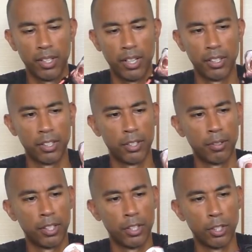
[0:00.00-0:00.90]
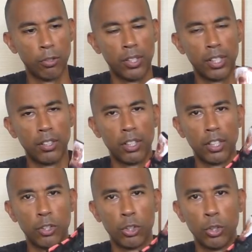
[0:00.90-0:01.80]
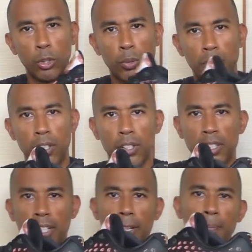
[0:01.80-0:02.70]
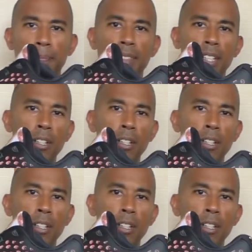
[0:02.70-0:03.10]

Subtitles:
I think it's a unique looking shoe with all the